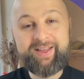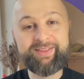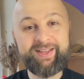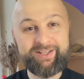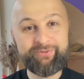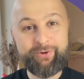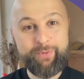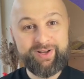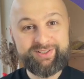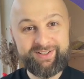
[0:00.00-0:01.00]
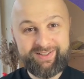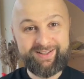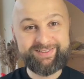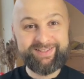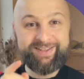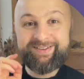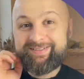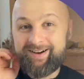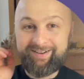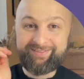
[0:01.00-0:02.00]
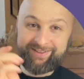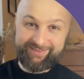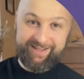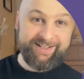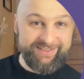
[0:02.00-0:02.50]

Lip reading: Thank you for watching and see you on the next